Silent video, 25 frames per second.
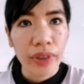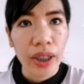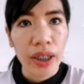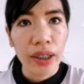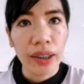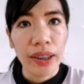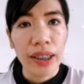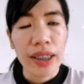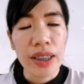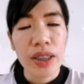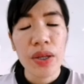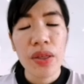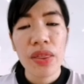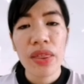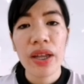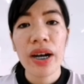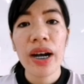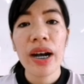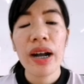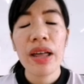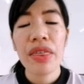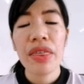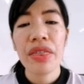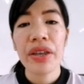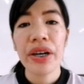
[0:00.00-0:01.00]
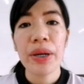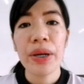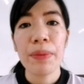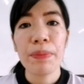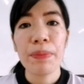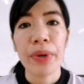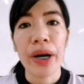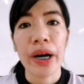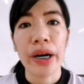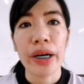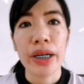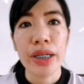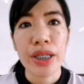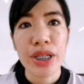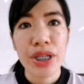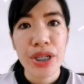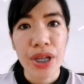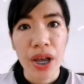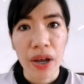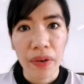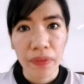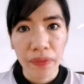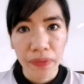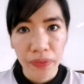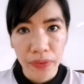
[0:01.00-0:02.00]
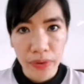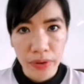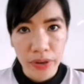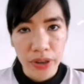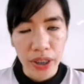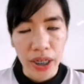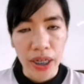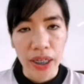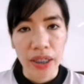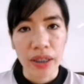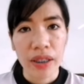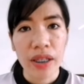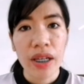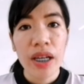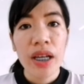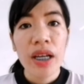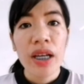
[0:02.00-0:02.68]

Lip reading: Okay, so there are three parts of food chain.